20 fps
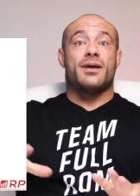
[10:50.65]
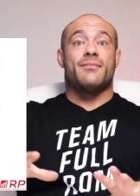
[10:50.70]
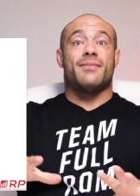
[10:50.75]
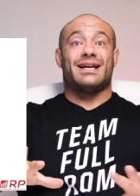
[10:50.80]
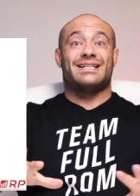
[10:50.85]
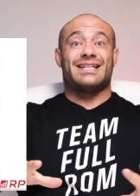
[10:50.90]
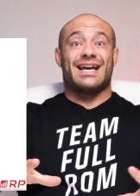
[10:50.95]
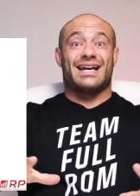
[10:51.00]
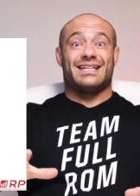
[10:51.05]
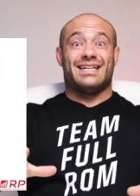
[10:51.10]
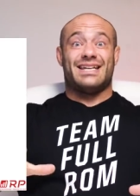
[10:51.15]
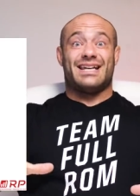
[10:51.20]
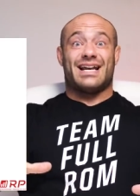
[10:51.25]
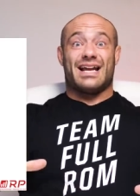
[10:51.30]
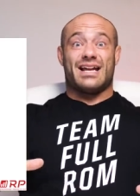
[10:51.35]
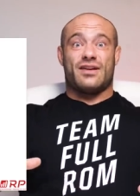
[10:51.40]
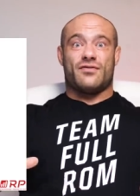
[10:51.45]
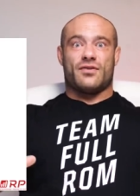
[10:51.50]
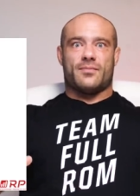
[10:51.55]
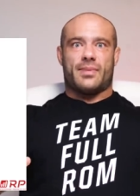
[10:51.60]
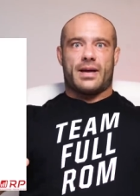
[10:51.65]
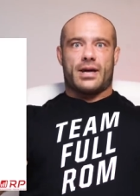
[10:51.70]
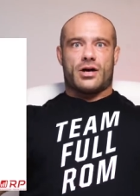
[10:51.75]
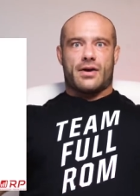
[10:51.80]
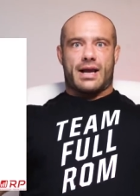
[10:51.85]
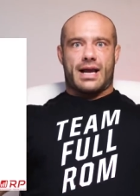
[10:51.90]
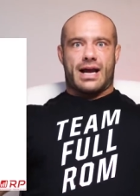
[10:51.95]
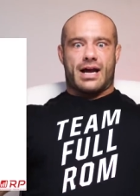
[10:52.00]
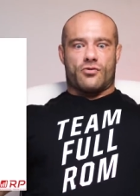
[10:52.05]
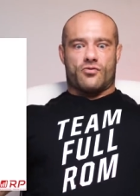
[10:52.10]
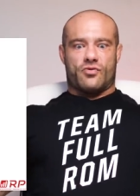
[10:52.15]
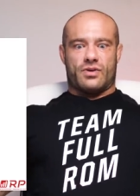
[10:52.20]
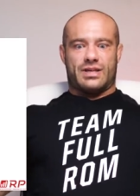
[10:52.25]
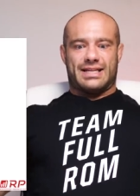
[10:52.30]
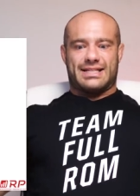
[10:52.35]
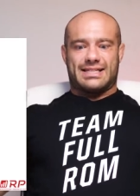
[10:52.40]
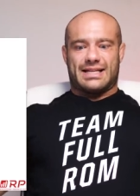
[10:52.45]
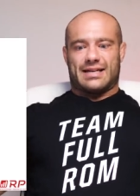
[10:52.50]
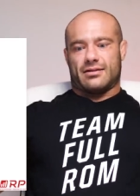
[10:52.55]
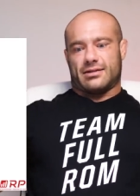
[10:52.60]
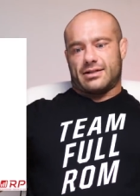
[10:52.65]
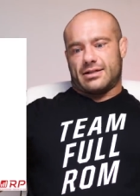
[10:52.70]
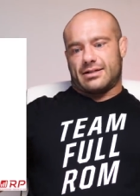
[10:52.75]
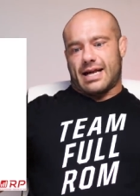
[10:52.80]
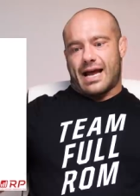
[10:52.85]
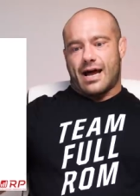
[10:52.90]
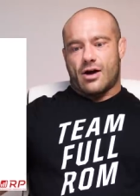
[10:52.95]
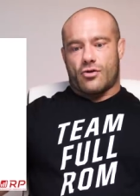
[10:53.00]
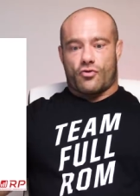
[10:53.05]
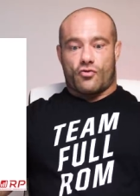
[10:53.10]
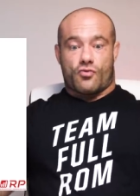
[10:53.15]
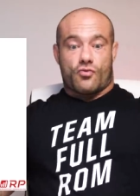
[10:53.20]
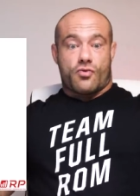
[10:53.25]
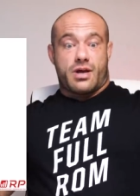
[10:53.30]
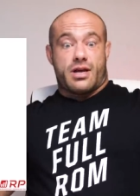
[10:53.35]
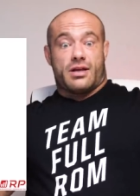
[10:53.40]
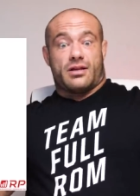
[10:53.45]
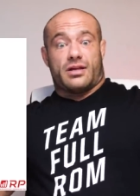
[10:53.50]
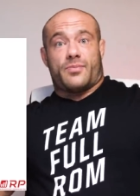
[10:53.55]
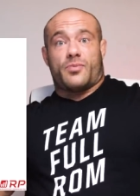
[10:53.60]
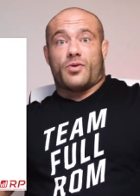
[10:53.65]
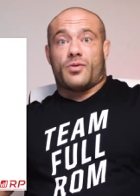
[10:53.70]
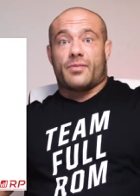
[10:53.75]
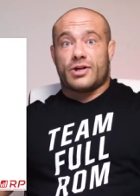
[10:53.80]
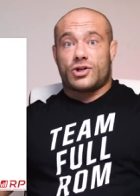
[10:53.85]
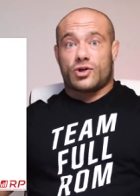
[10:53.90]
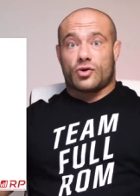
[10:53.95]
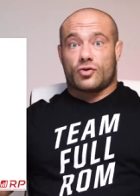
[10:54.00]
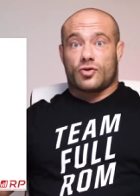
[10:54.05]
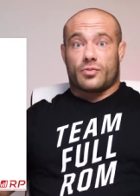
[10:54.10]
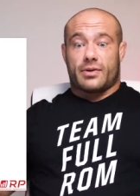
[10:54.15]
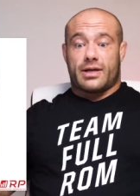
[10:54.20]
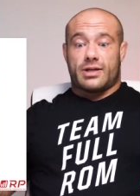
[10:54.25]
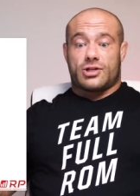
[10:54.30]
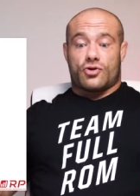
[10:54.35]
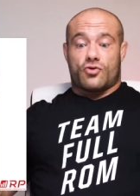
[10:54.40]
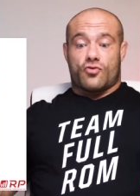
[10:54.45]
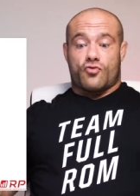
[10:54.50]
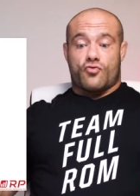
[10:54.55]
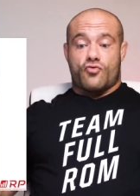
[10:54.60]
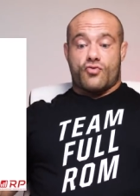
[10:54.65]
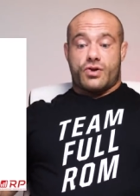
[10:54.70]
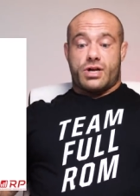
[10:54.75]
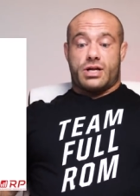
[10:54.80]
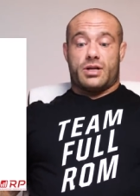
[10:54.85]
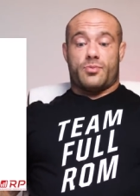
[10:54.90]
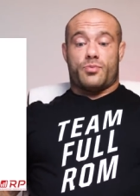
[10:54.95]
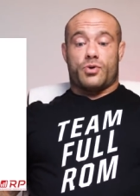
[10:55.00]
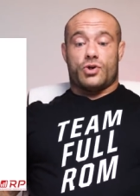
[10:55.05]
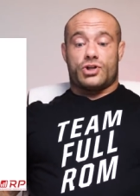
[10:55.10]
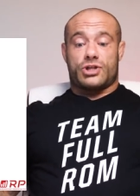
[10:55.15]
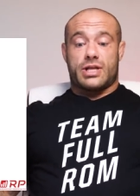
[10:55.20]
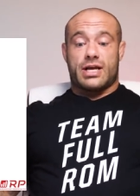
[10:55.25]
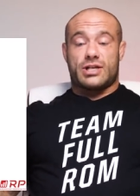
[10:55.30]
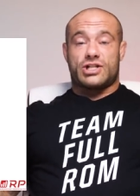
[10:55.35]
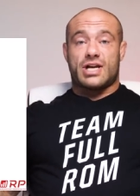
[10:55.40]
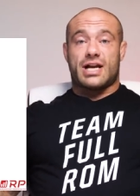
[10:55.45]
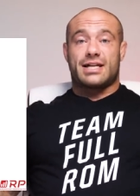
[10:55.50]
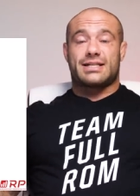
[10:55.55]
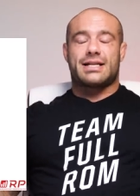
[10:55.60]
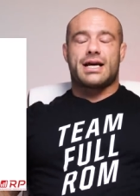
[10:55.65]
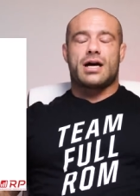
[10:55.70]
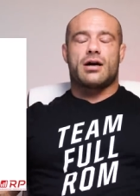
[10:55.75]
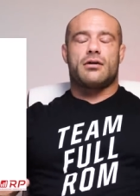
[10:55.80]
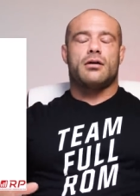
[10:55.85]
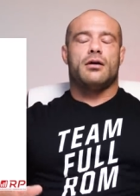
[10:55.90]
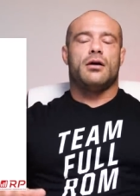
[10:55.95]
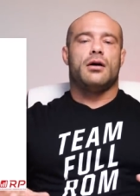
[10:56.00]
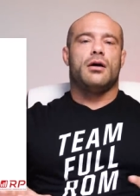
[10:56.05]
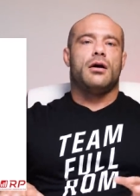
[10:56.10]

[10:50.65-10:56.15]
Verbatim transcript: And my technique got even better. I got really settled into how to really pull my shoulder blades and really push that chest out.